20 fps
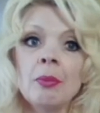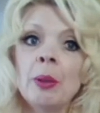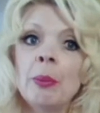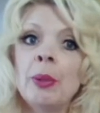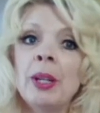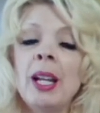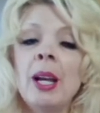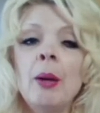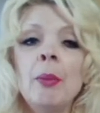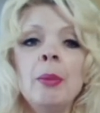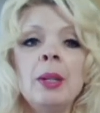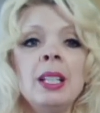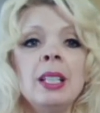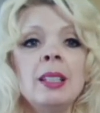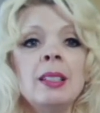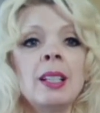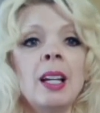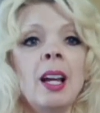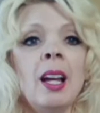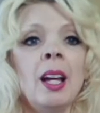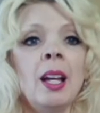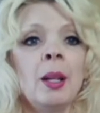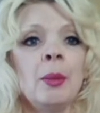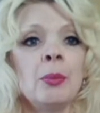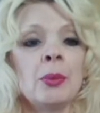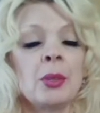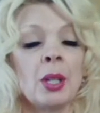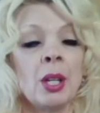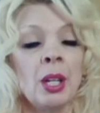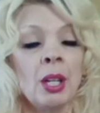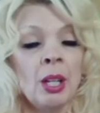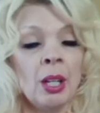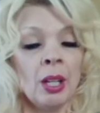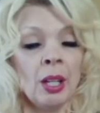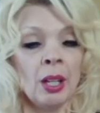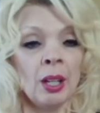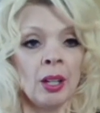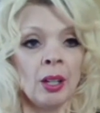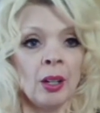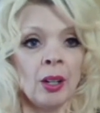But how many times
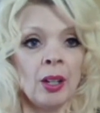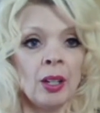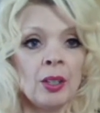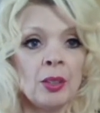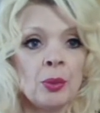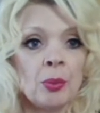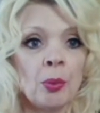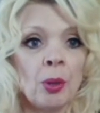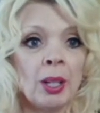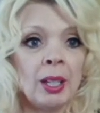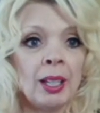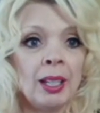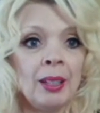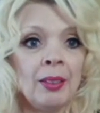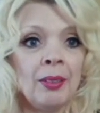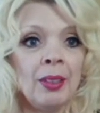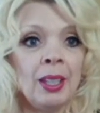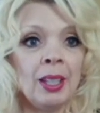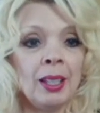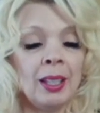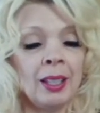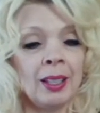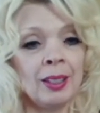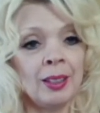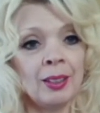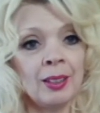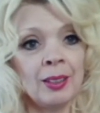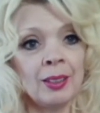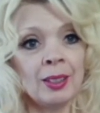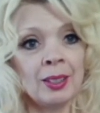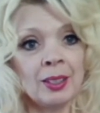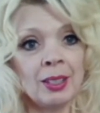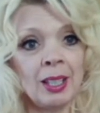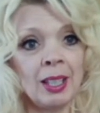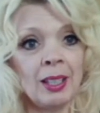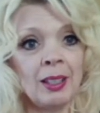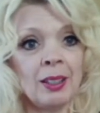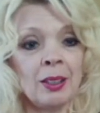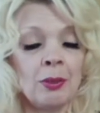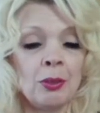is one living in the
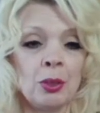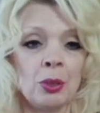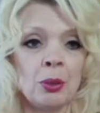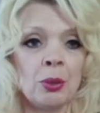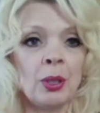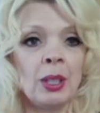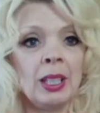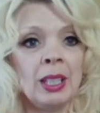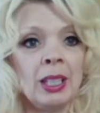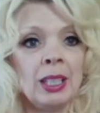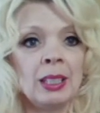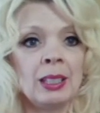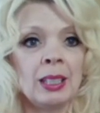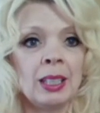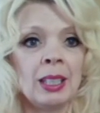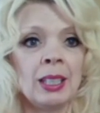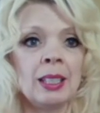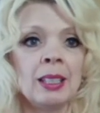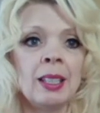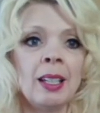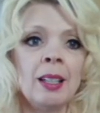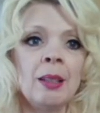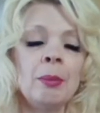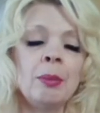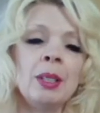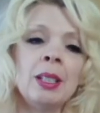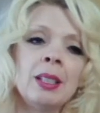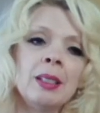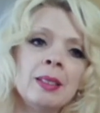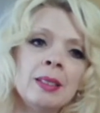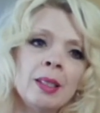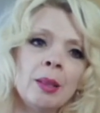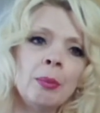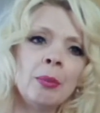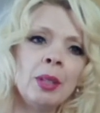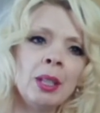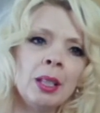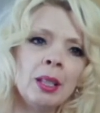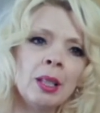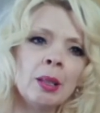state of joy, ease, and contentment, and
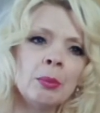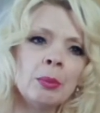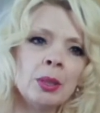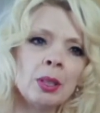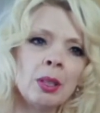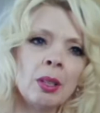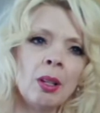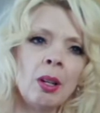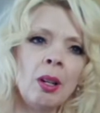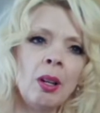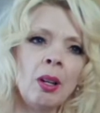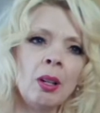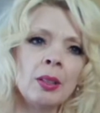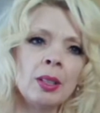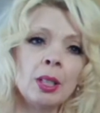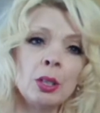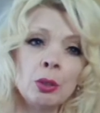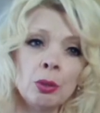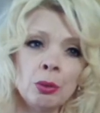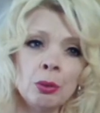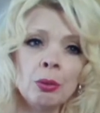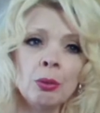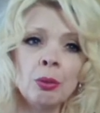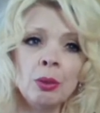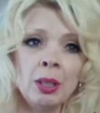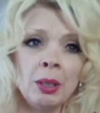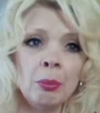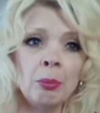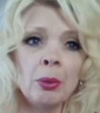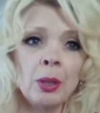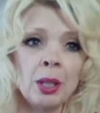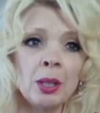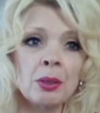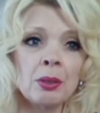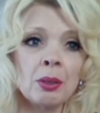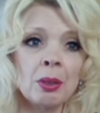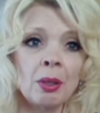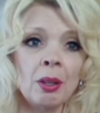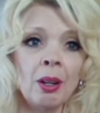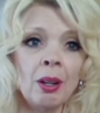something comes along that truly
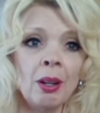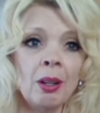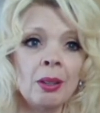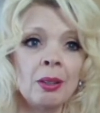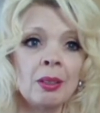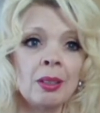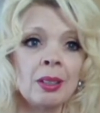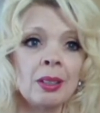breaks their heart?